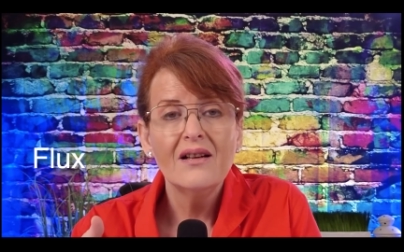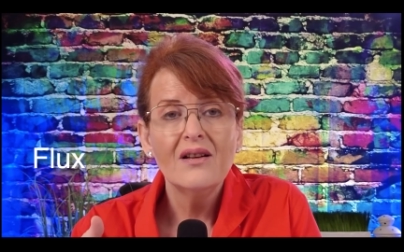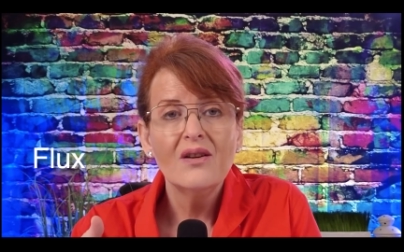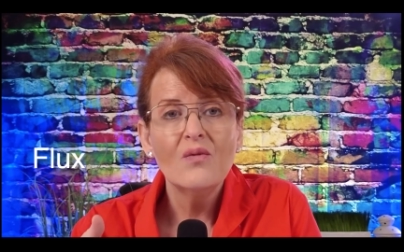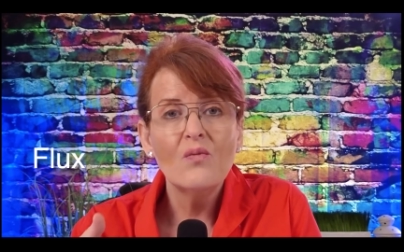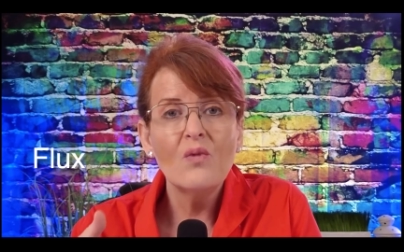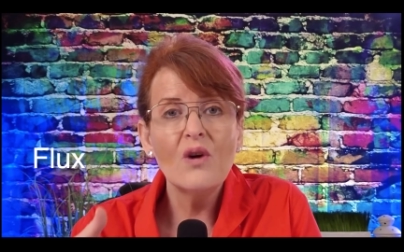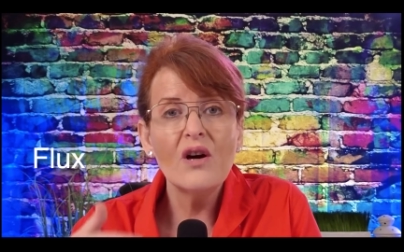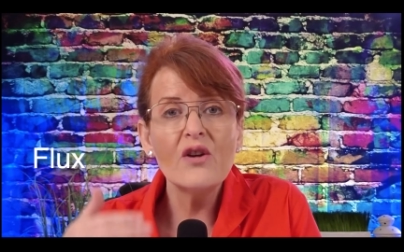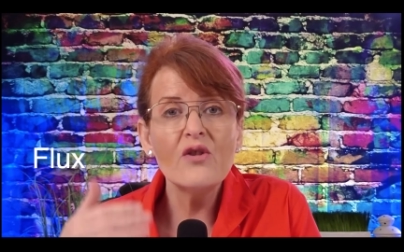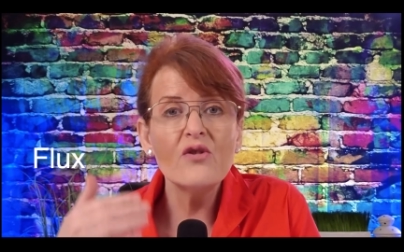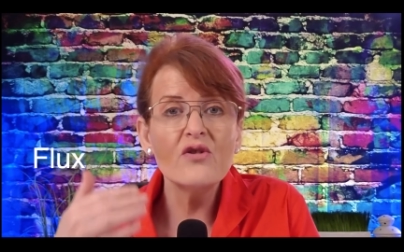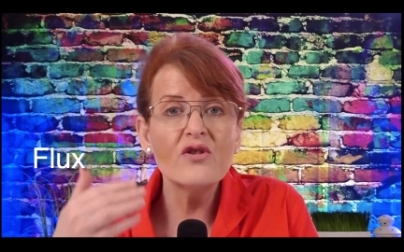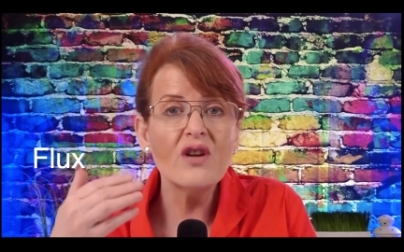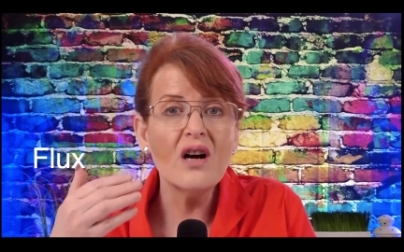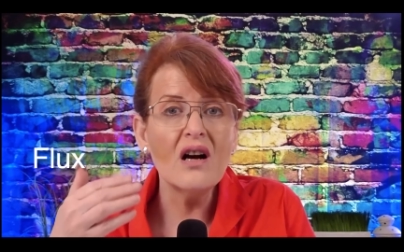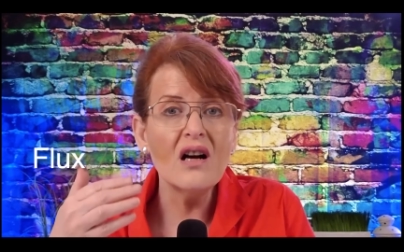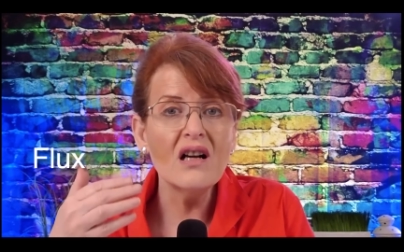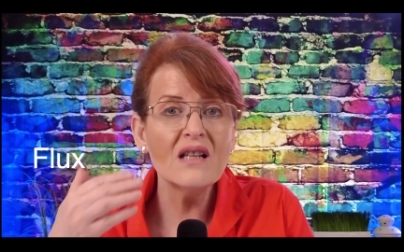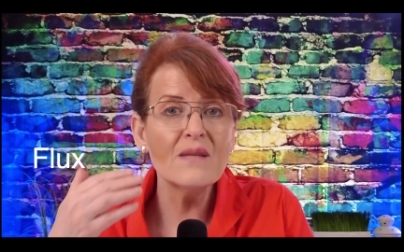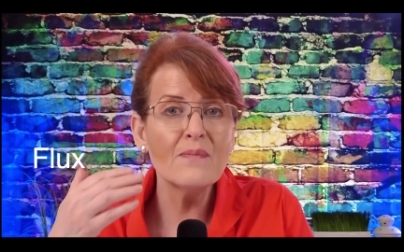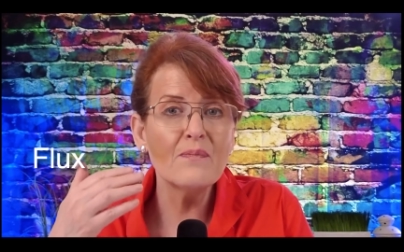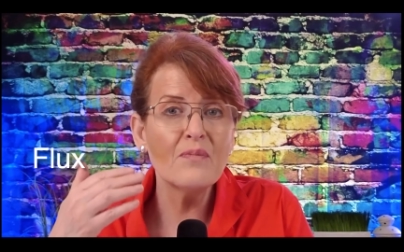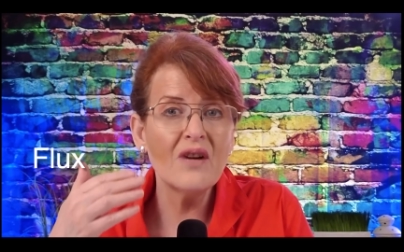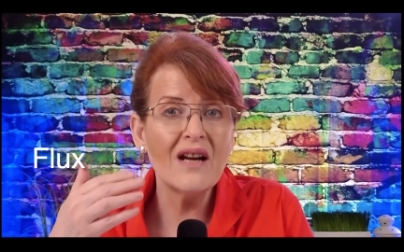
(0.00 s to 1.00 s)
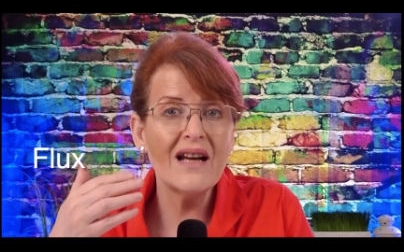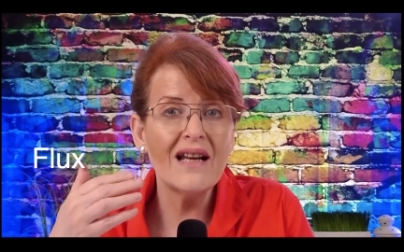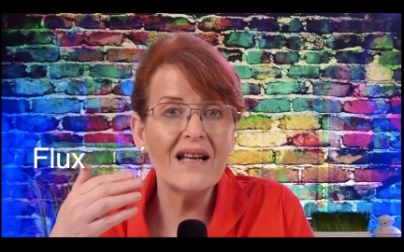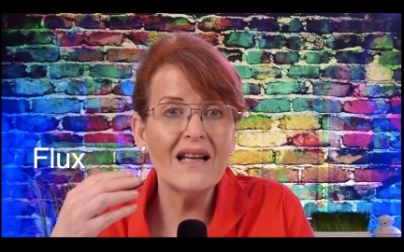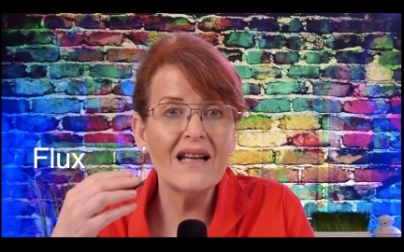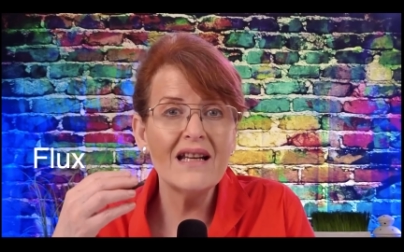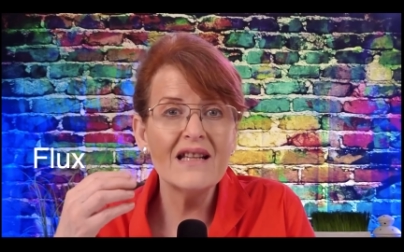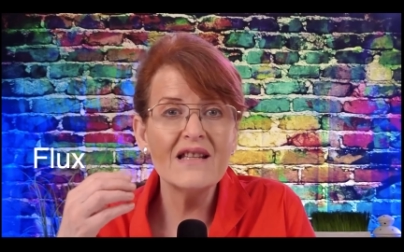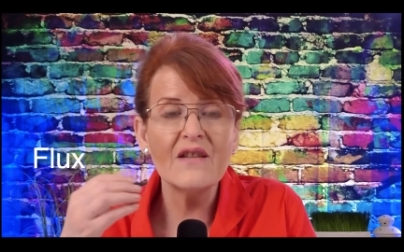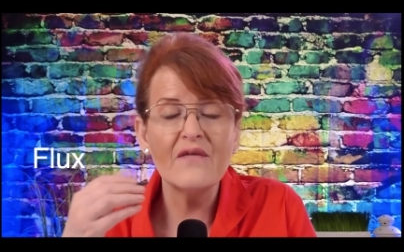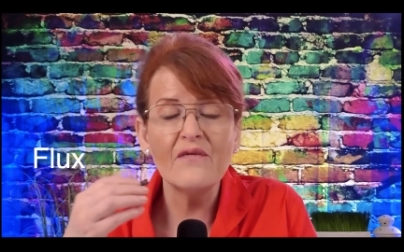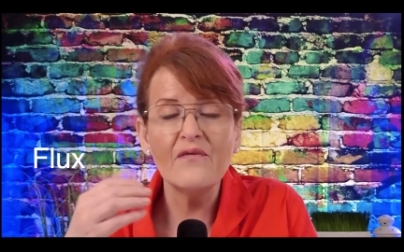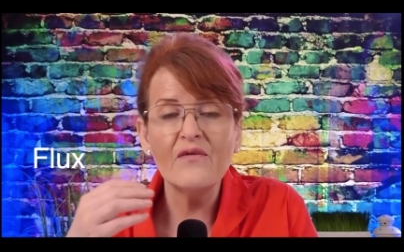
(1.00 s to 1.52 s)
where your dog's brain
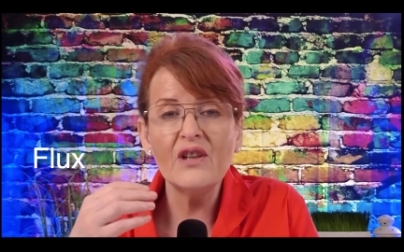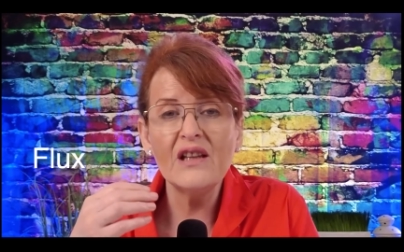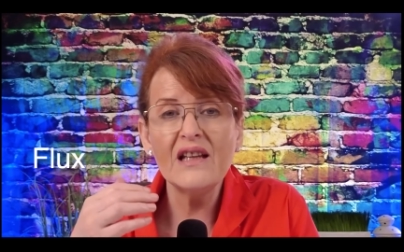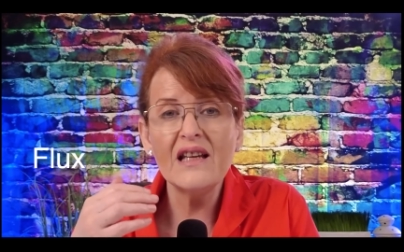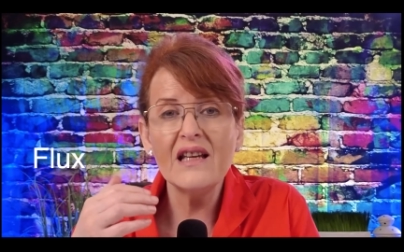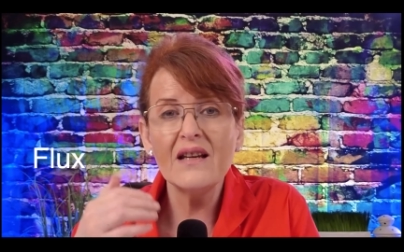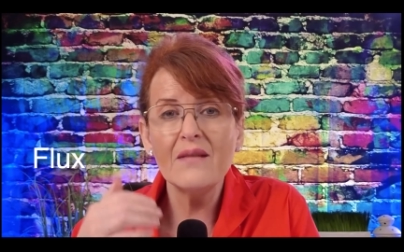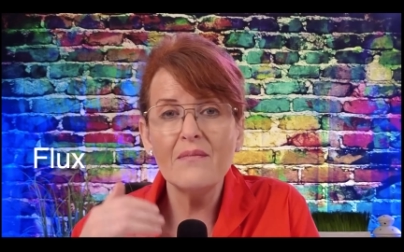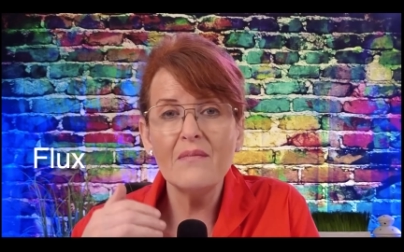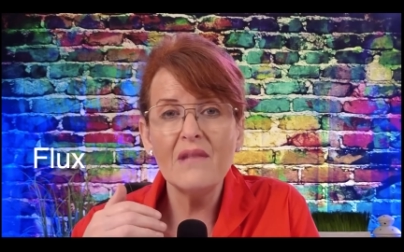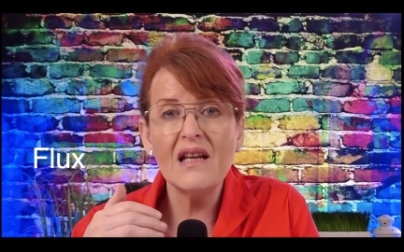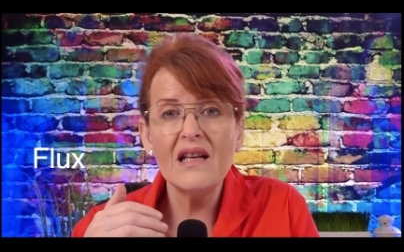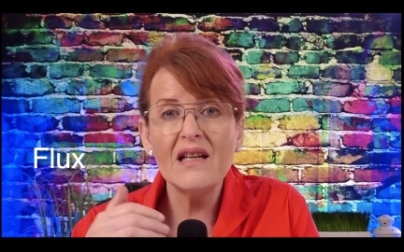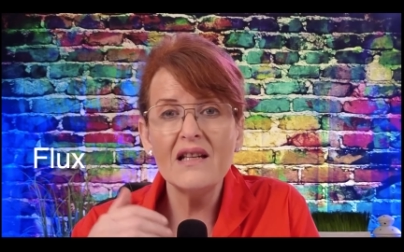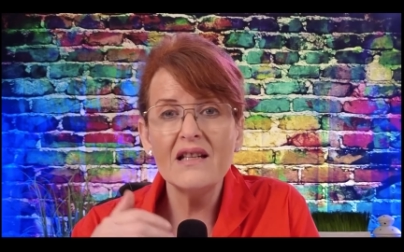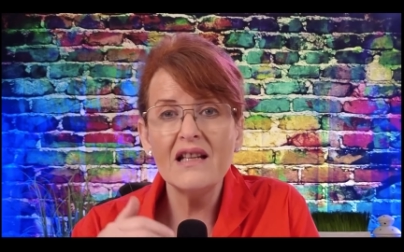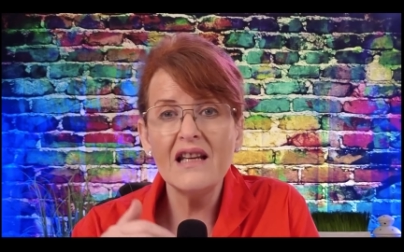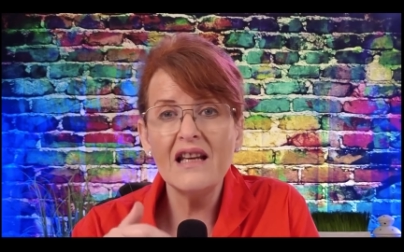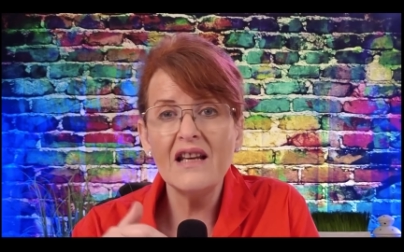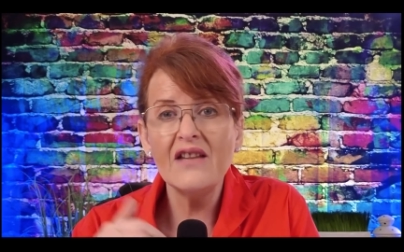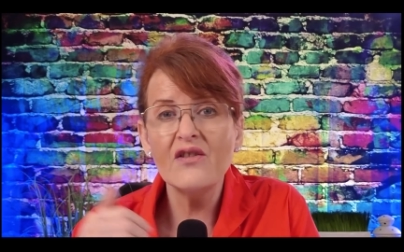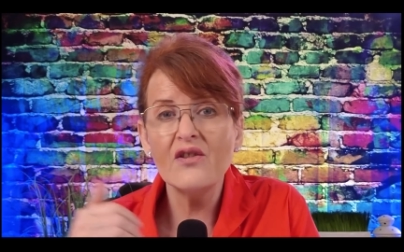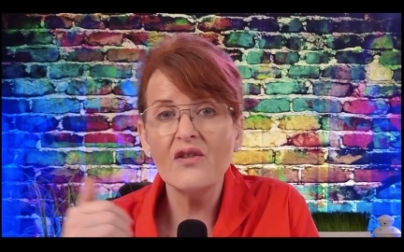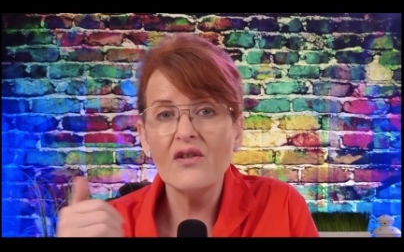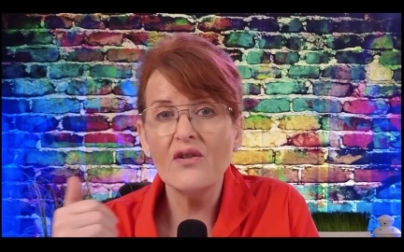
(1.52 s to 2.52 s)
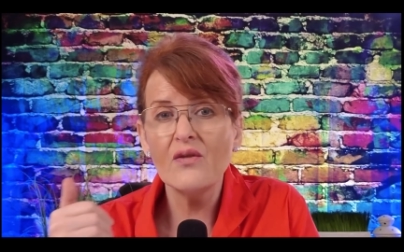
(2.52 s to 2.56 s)
isn't fully committed to either the